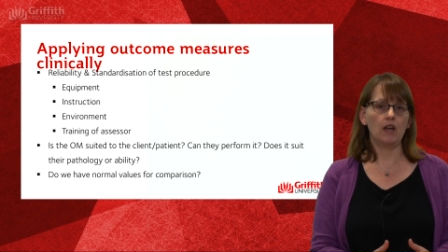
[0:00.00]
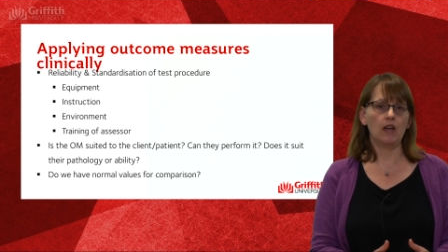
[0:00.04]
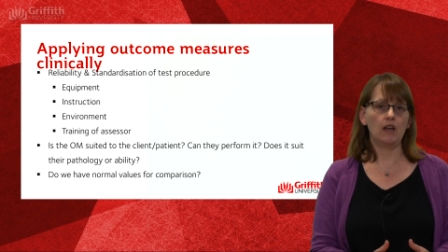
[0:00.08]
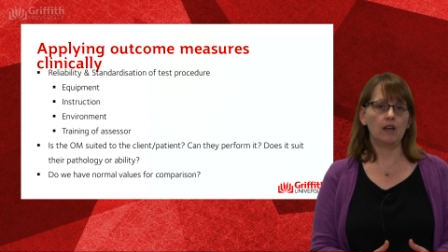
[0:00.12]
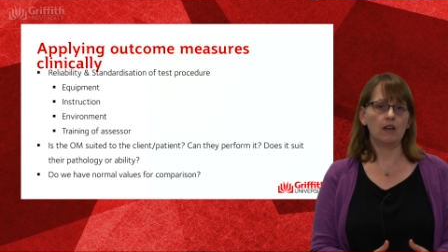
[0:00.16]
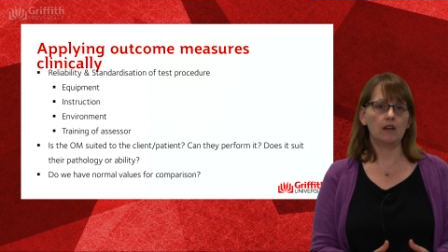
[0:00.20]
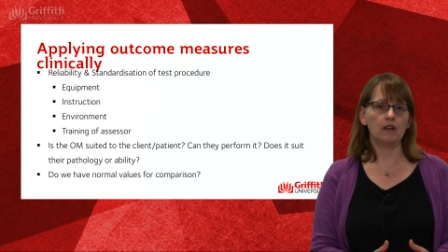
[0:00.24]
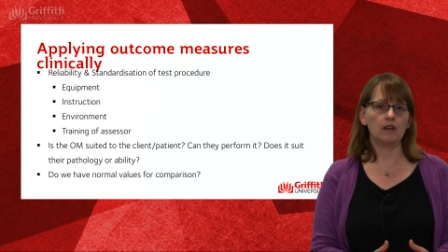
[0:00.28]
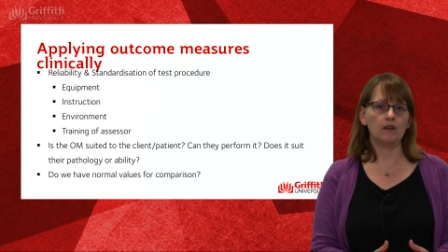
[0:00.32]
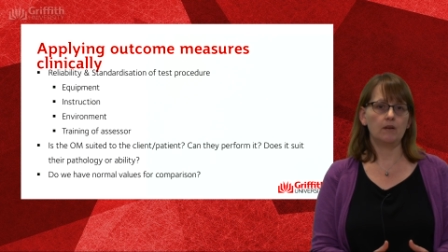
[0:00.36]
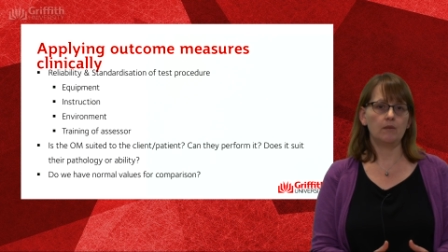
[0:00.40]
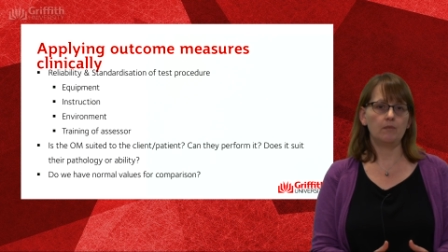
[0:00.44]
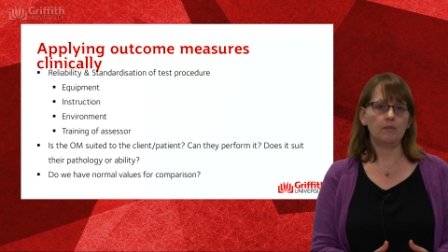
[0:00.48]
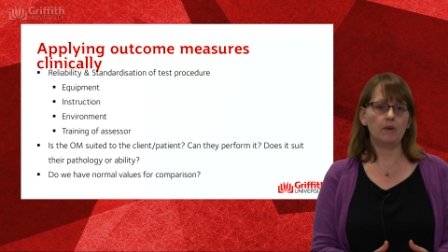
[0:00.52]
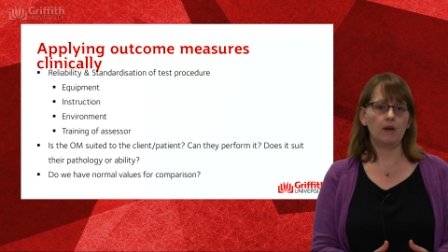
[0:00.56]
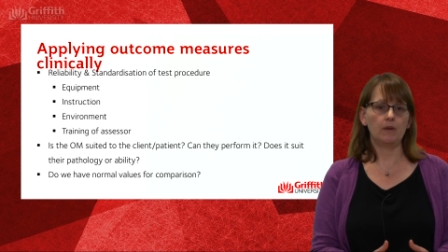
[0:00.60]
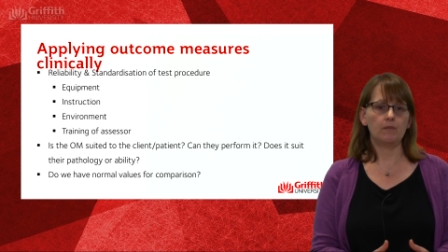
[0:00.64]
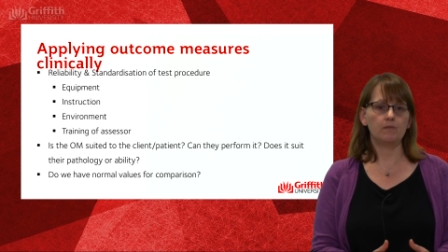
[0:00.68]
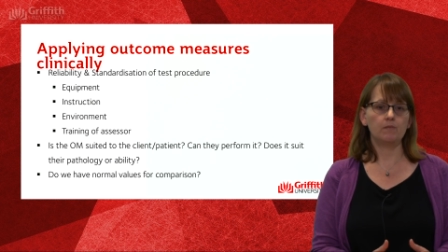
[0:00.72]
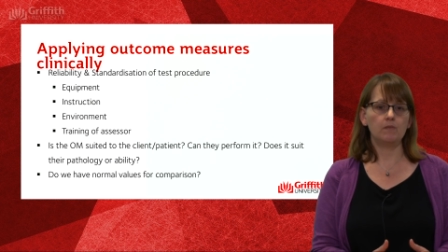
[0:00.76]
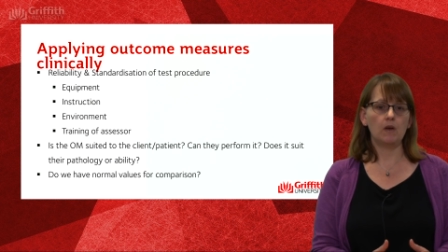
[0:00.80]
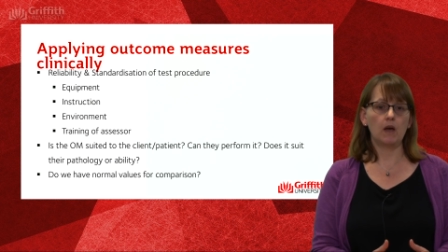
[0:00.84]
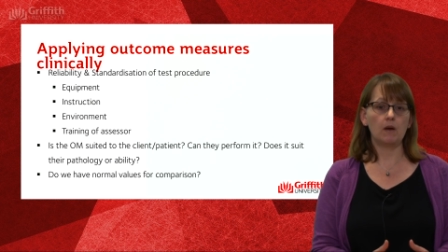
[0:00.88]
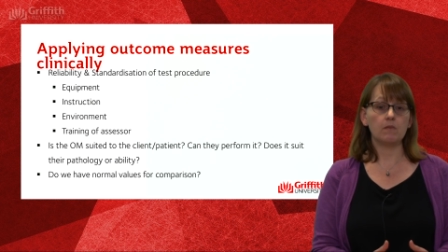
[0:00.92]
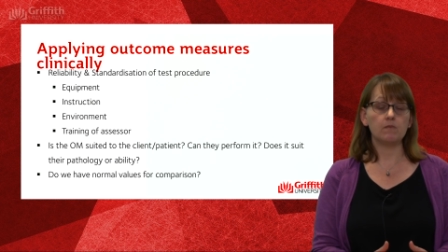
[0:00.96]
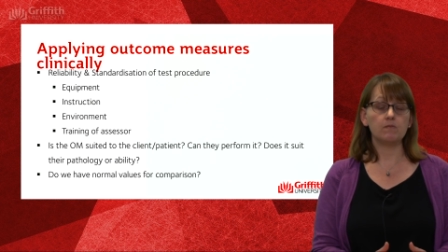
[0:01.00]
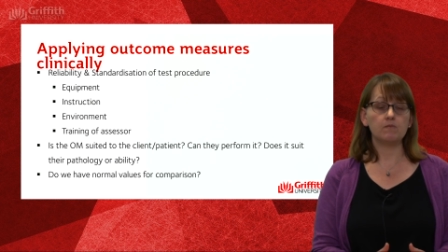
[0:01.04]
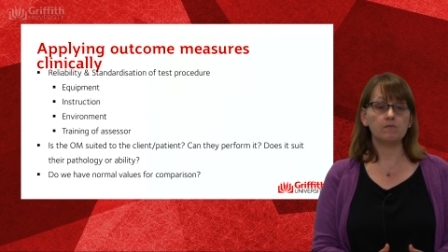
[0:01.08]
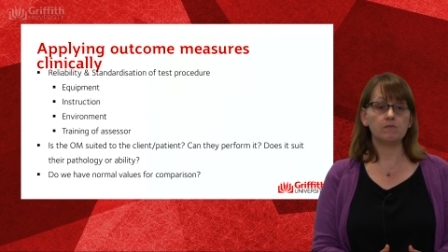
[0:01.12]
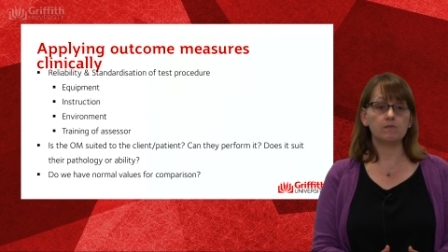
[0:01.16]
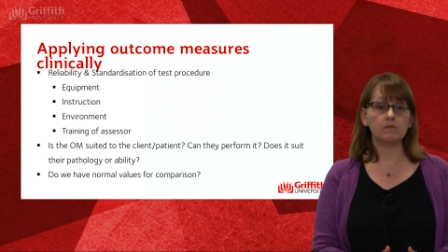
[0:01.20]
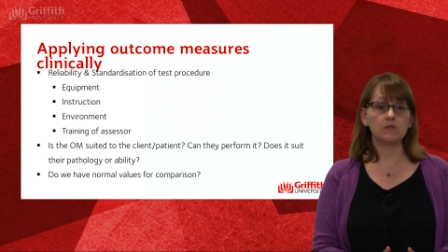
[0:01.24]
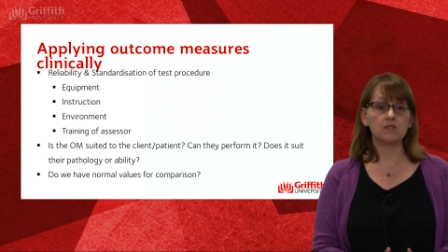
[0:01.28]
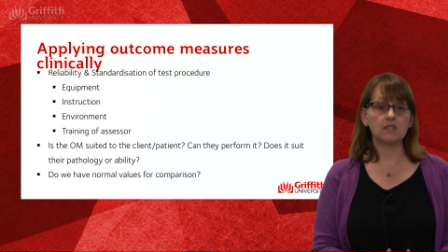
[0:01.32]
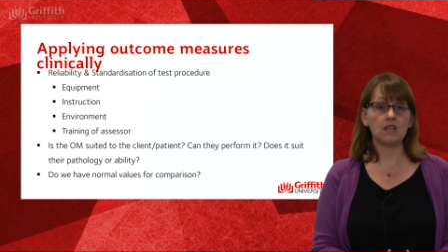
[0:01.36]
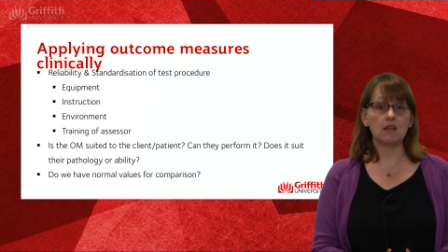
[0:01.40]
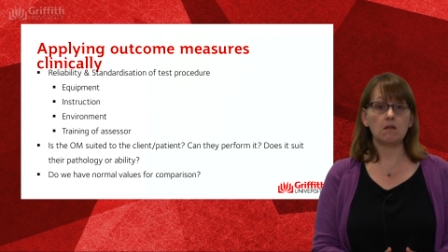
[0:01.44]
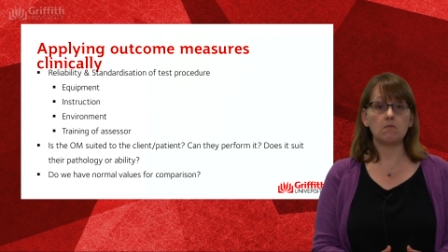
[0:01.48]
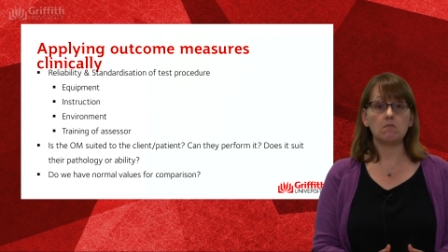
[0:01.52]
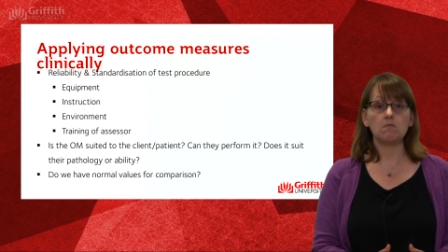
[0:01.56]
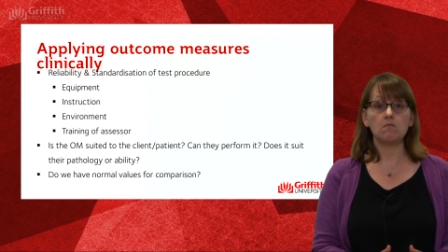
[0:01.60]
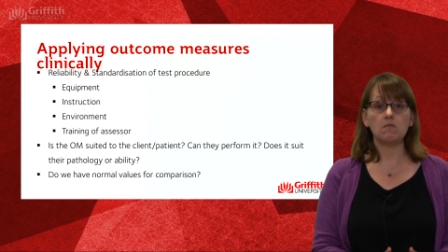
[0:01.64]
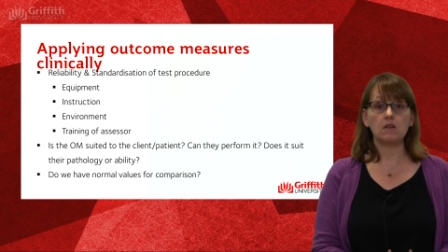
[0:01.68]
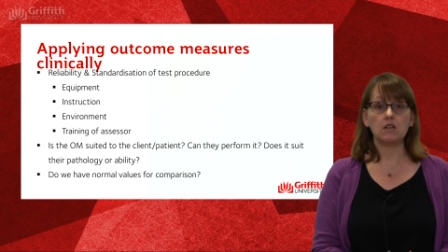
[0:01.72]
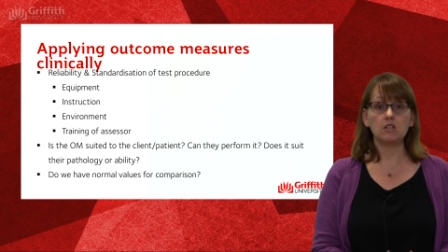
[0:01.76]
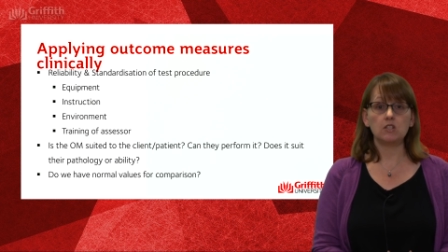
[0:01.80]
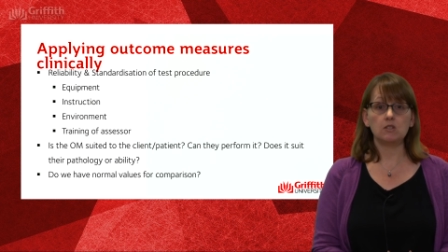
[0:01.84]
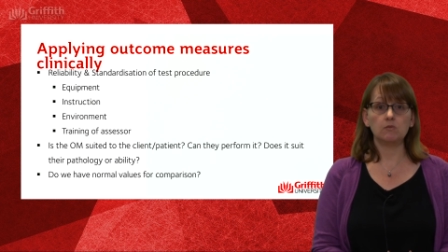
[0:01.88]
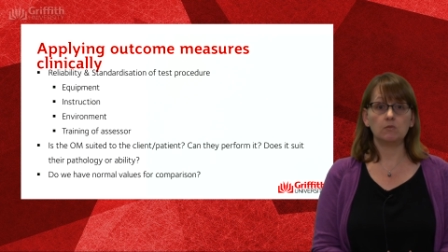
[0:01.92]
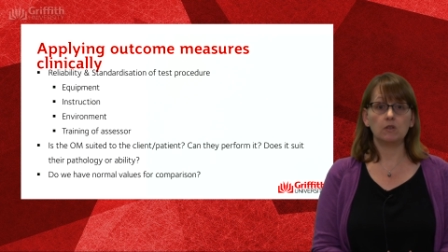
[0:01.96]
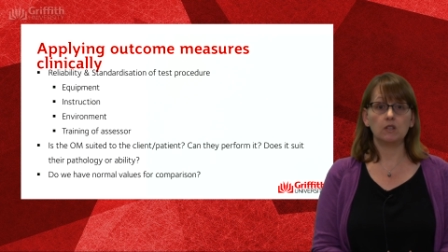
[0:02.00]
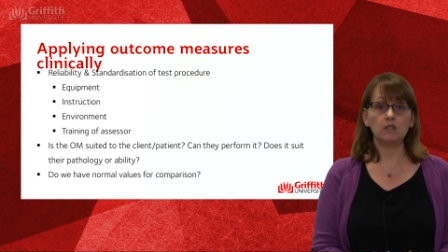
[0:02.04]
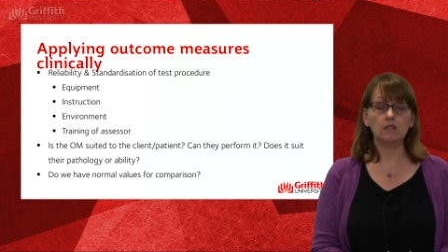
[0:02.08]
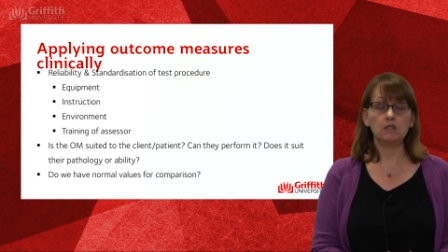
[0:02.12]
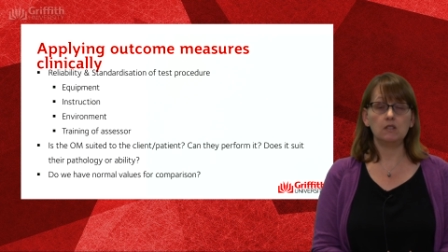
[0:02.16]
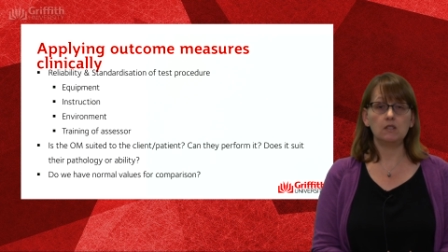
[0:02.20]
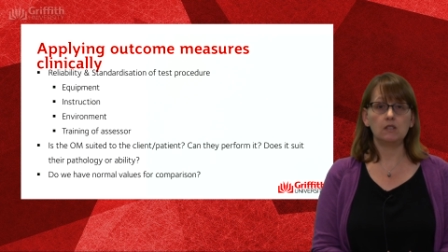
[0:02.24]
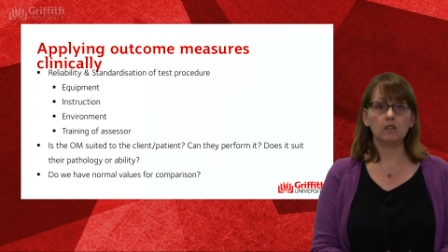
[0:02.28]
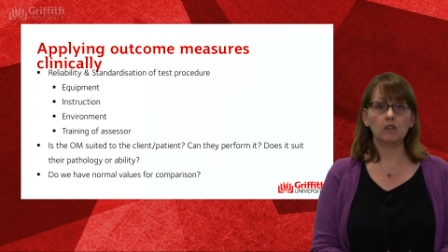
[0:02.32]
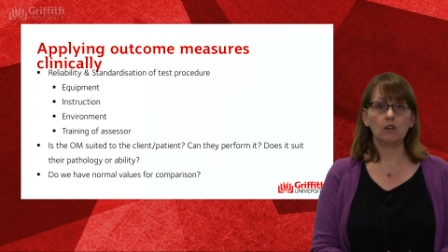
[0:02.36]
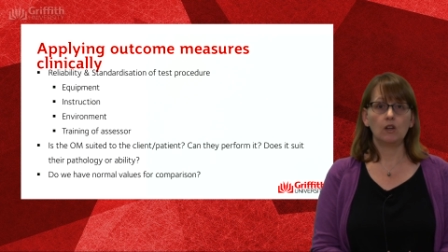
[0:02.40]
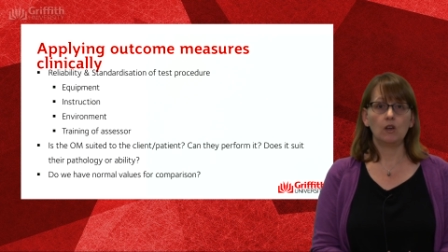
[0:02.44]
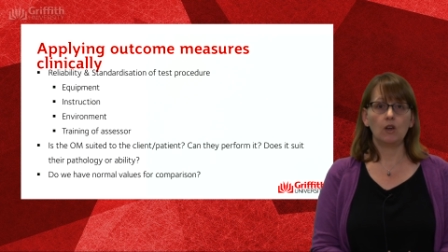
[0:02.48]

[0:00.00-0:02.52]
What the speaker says: a set measurement,